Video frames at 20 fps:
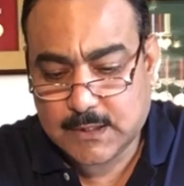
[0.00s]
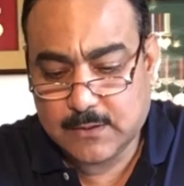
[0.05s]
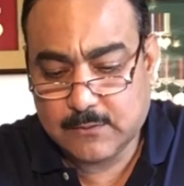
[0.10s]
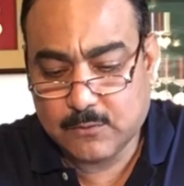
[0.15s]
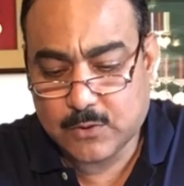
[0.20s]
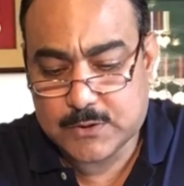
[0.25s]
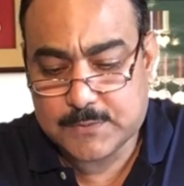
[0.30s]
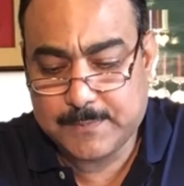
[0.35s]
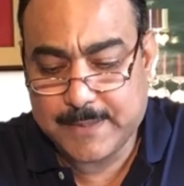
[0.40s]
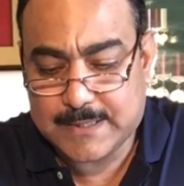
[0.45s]

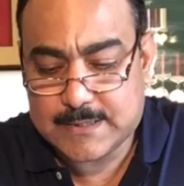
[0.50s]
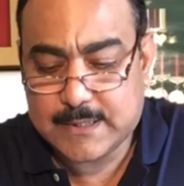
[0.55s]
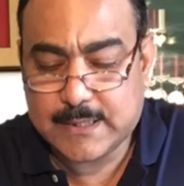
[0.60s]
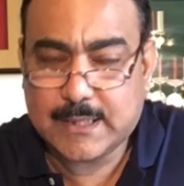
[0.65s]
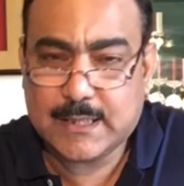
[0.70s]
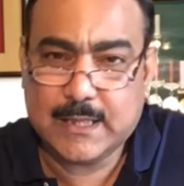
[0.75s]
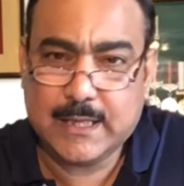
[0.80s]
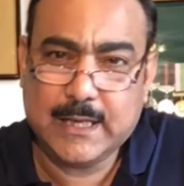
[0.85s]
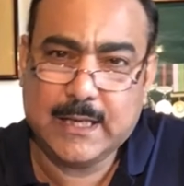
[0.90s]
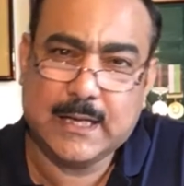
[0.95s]
was
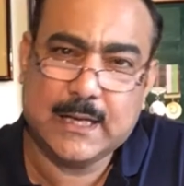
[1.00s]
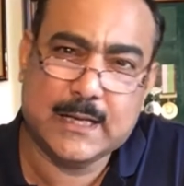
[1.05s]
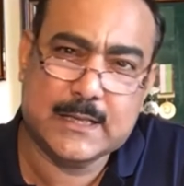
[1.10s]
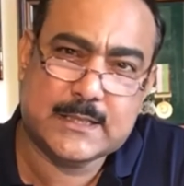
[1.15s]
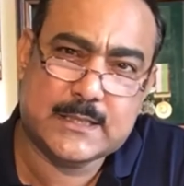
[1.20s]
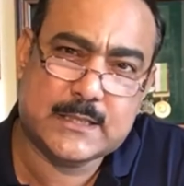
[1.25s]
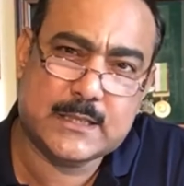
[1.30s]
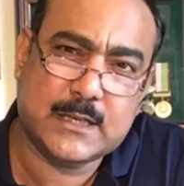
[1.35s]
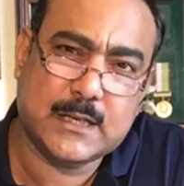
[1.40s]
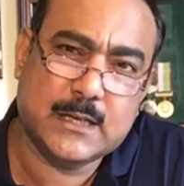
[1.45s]
basically a
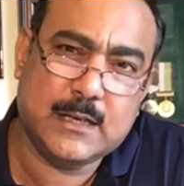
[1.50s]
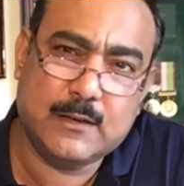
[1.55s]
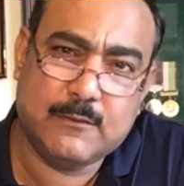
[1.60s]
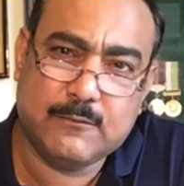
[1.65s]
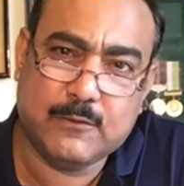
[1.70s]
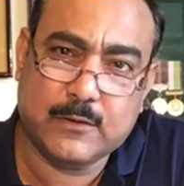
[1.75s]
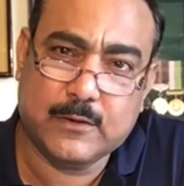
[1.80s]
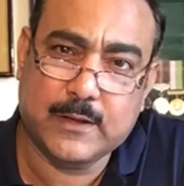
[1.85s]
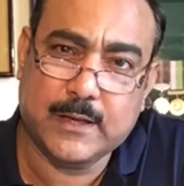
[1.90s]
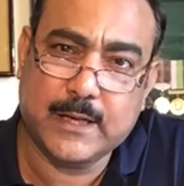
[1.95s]
struggle
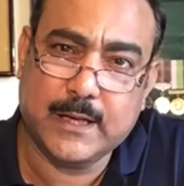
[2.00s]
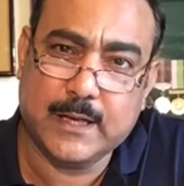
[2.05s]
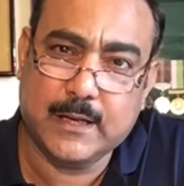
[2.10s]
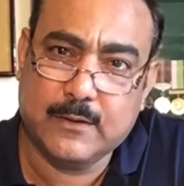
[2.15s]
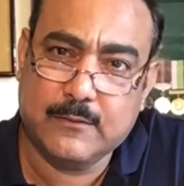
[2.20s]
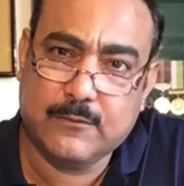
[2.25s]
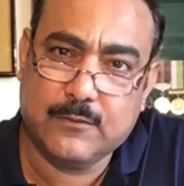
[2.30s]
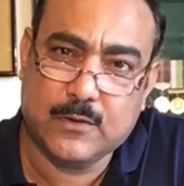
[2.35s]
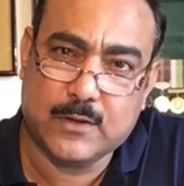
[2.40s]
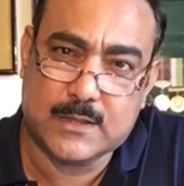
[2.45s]
for
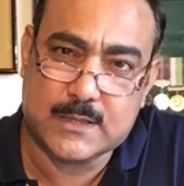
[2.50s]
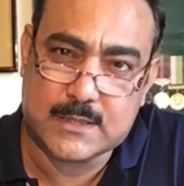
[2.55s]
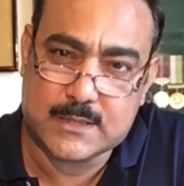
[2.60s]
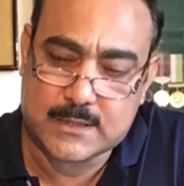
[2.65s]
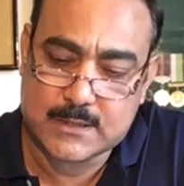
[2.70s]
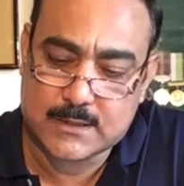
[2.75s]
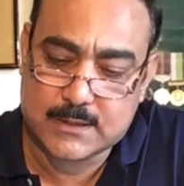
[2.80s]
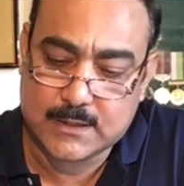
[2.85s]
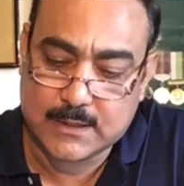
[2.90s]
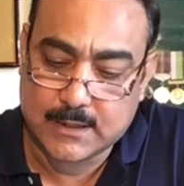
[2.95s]

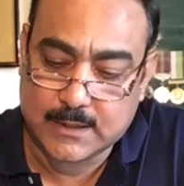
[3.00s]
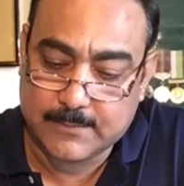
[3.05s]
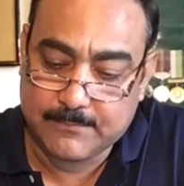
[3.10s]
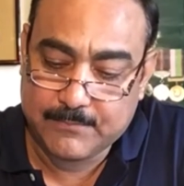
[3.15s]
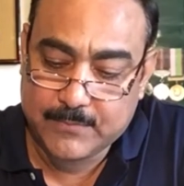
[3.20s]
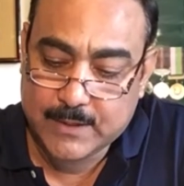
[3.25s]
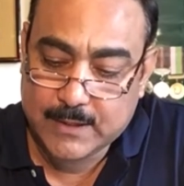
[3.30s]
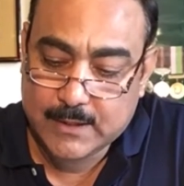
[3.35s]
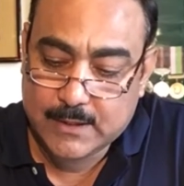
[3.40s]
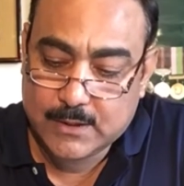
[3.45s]
influence
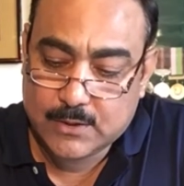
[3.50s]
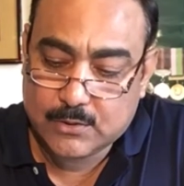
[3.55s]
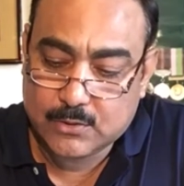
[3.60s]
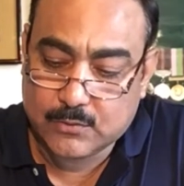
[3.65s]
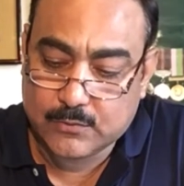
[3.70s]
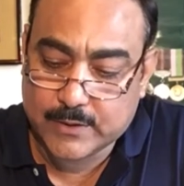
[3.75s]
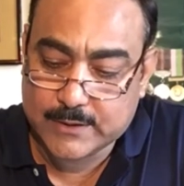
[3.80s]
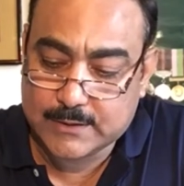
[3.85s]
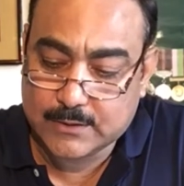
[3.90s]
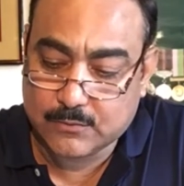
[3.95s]

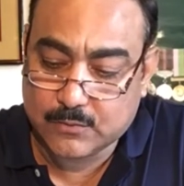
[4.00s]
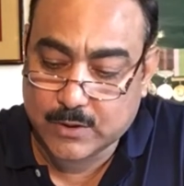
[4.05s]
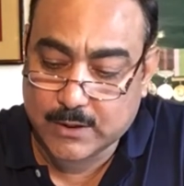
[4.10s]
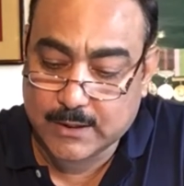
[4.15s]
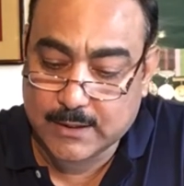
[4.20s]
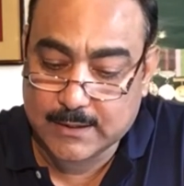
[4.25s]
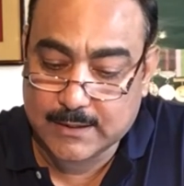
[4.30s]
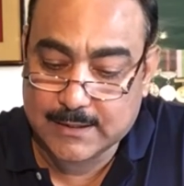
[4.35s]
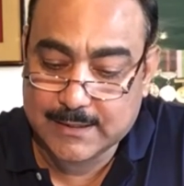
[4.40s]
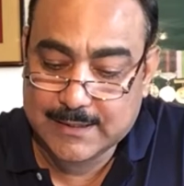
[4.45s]
over the
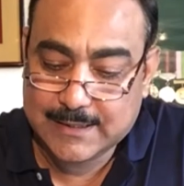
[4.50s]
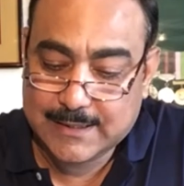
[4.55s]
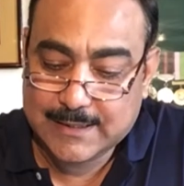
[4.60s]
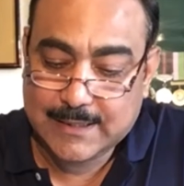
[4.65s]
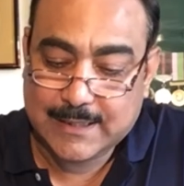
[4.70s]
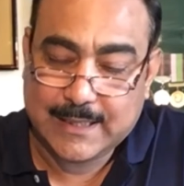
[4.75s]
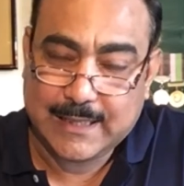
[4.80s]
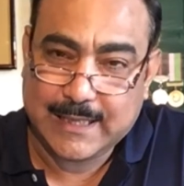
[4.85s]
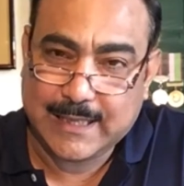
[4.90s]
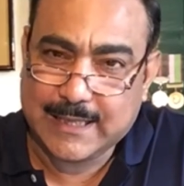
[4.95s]
world
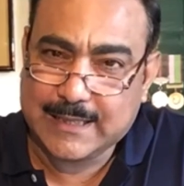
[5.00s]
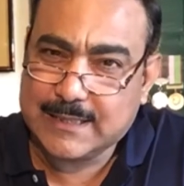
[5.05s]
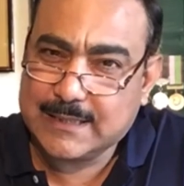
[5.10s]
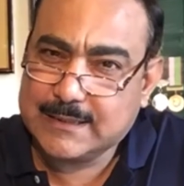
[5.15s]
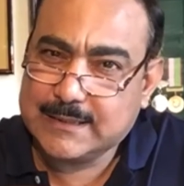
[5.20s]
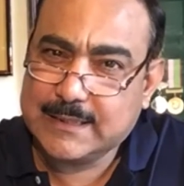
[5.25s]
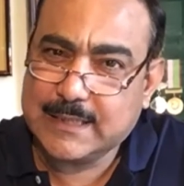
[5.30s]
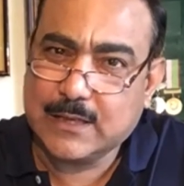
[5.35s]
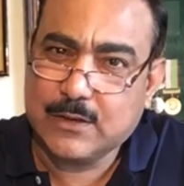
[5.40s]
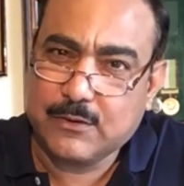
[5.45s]
and a
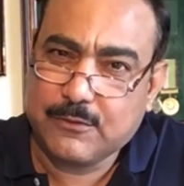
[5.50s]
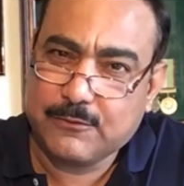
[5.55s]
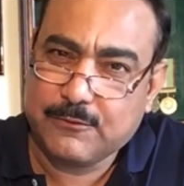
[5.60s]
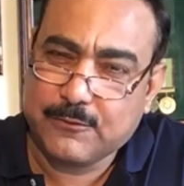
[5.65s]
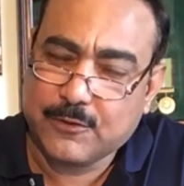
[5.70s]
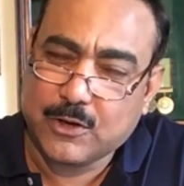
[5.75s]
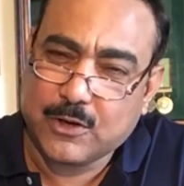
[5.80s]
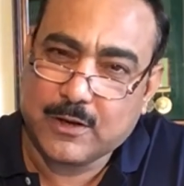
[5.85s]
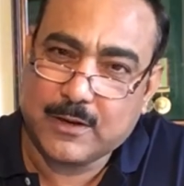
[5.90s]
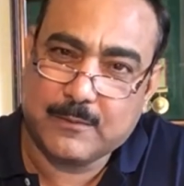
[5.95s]
tug of
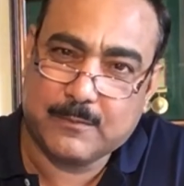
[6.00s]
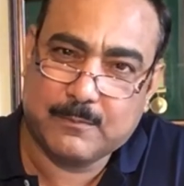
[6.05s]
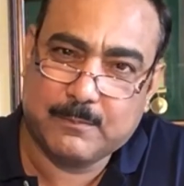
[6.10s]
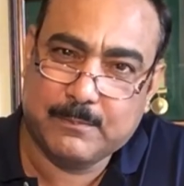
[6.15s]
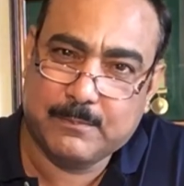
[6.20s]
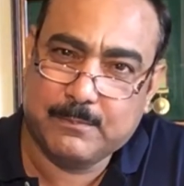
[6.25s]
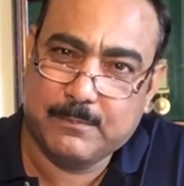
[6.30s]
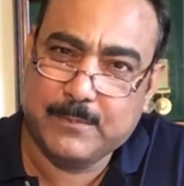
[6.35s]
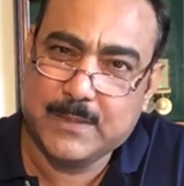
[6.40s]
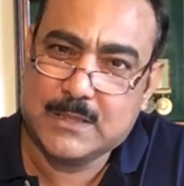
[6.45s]
war
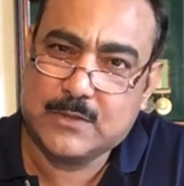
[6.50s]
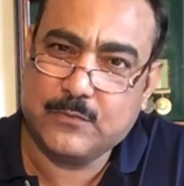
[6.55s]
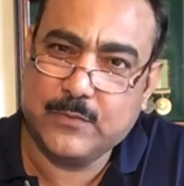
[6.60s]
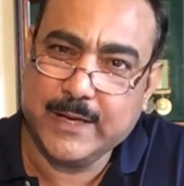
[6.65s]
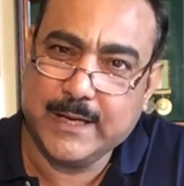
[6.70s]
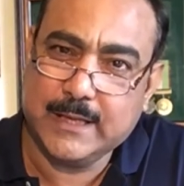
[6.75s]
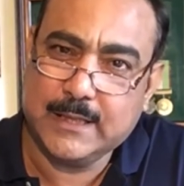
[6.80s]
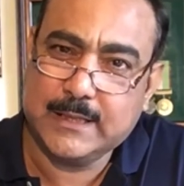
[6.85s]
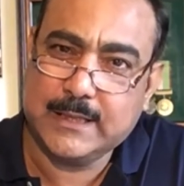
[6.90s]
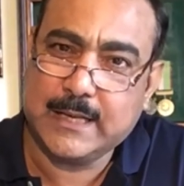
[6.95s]

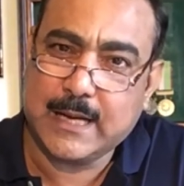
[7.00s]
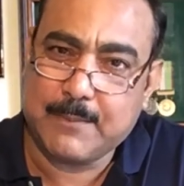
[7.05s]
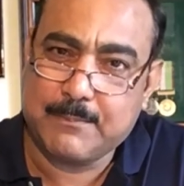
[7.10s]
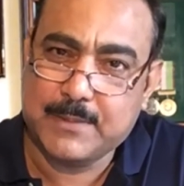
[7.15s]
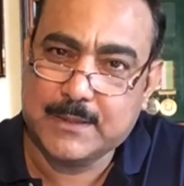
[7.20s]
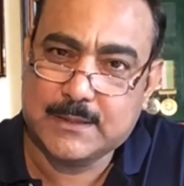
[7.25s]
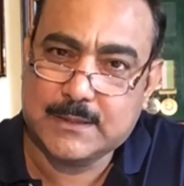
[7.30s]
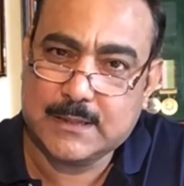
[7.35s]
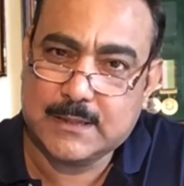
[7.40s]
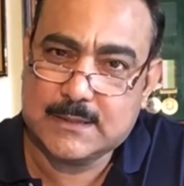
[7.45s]
between
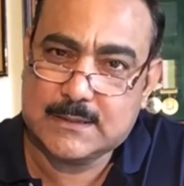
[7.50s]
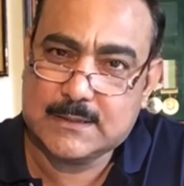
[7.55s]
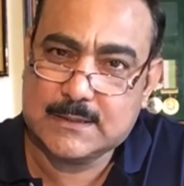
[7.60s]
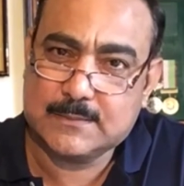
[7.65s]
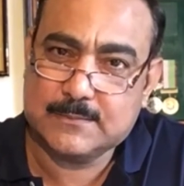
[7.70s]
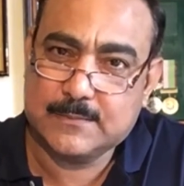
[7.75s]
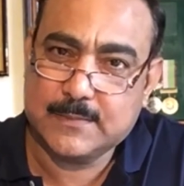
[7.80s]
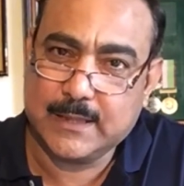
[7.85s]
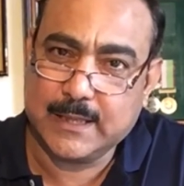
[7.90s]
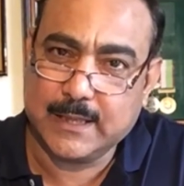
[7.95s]

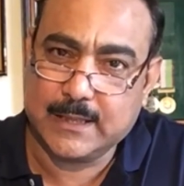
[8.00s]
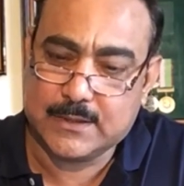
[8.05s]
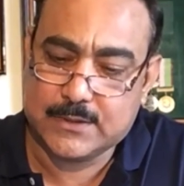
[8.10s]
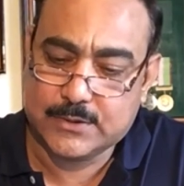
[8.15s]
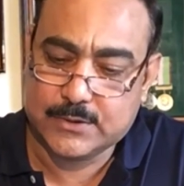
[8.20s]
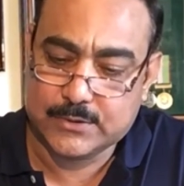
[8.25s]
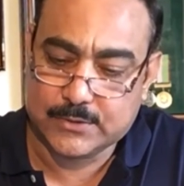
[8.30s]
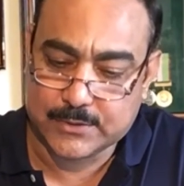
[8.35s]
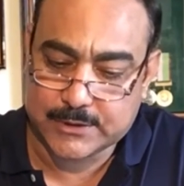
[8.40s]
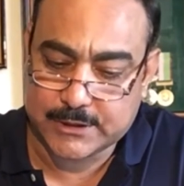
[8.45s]
capitalism and
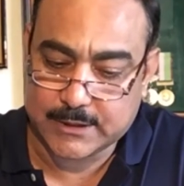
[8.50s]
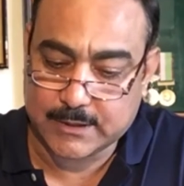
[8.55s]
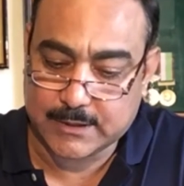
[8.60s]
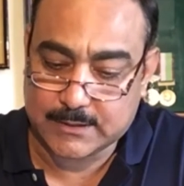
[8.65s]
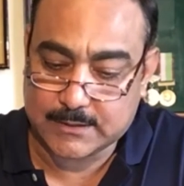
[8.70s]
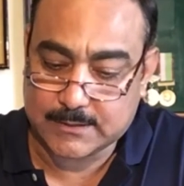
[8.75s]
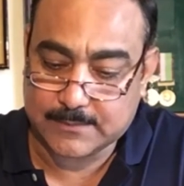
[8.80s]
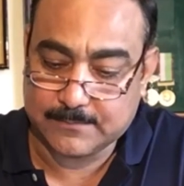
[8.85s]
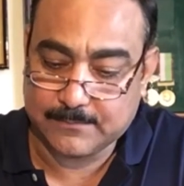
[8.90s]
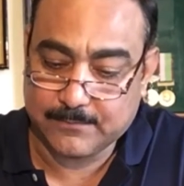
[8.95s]

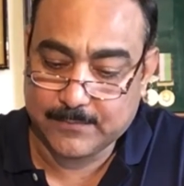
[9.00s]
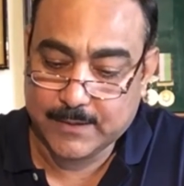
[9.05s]
socialism.